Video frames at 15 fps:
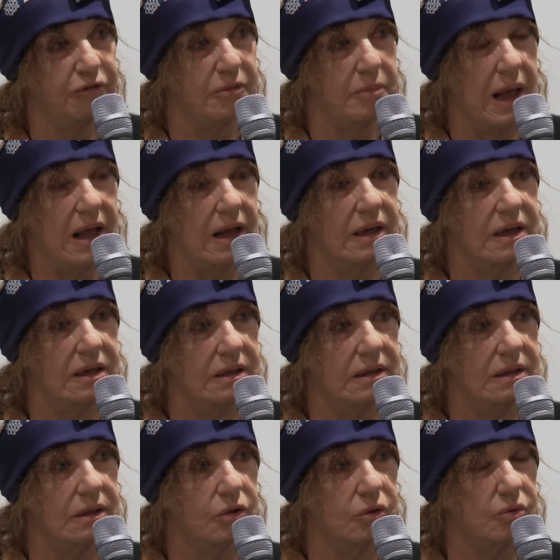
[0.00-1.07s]
from
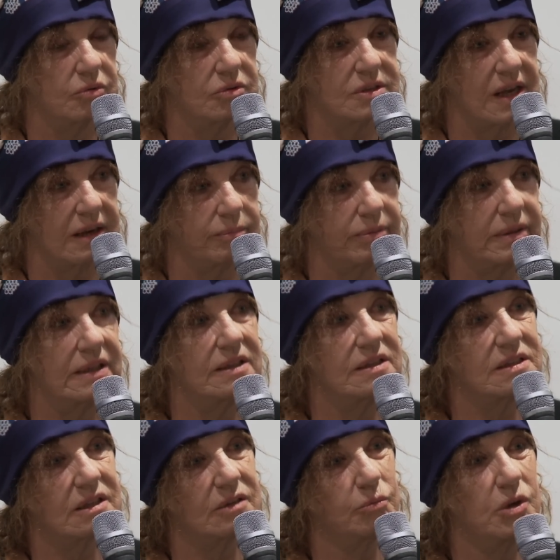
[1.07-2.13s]
Aki, who said,
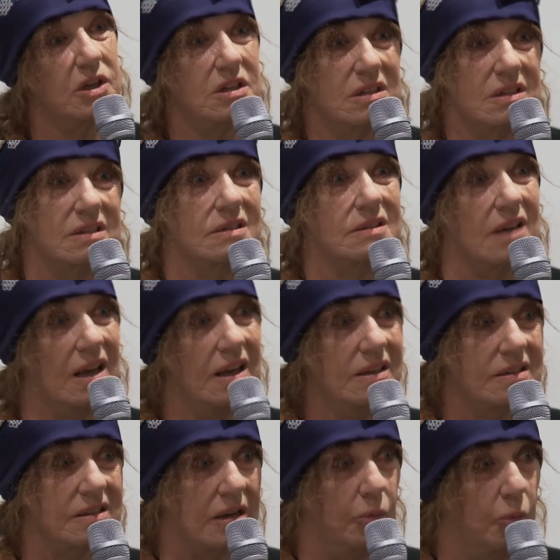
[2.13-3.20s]
please, can we just stay
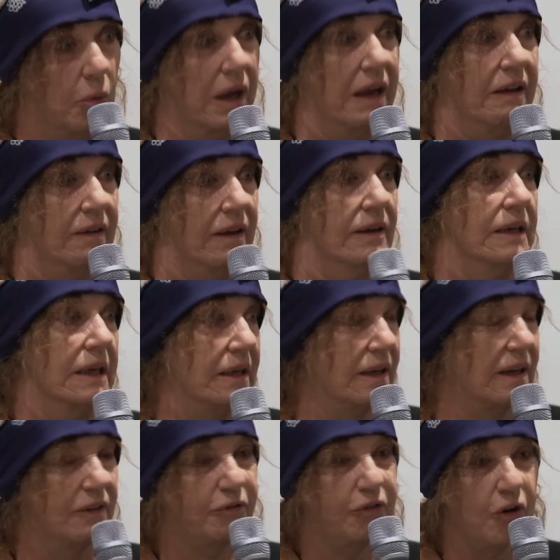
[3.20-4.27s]
somewhere
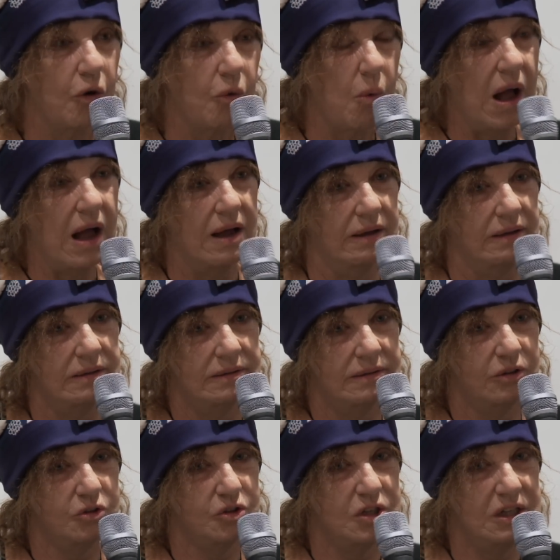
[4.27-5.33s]
for a while?
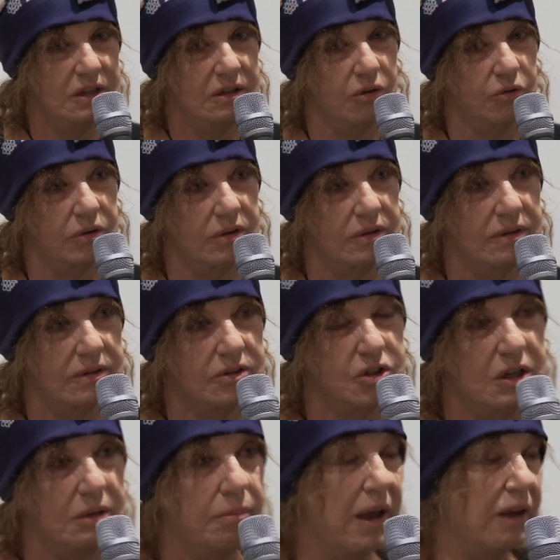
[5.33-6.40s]
Because
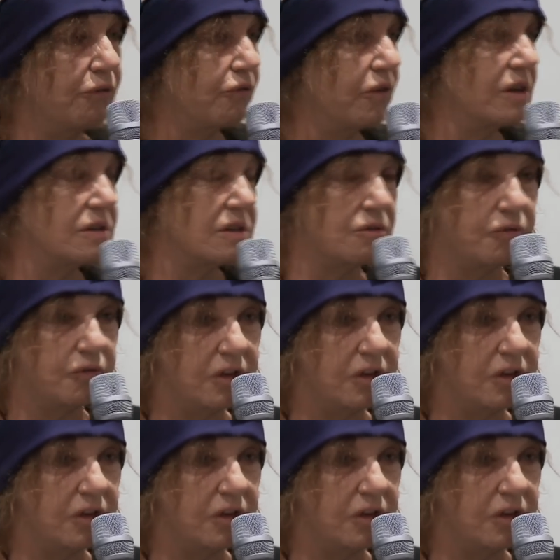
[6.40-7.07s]
she'd made friends in